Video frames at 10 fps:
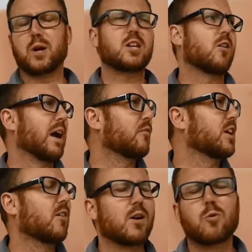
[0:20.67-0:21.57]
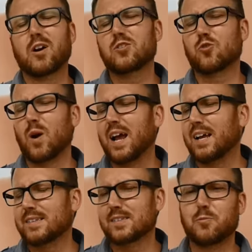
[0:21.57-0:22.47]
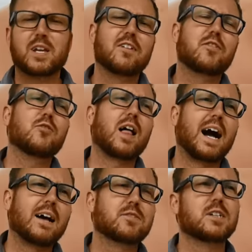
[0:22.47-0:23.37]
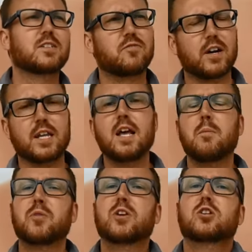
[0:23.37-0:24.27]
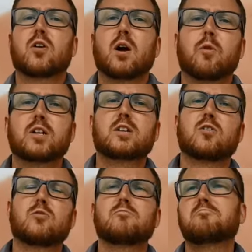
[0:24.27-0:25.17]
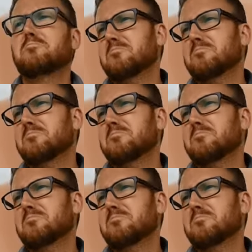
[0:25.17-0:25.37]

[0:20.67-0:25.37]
But you know, every year I wear a dress and we get a few laughs and it's funny. But this year I wanted to go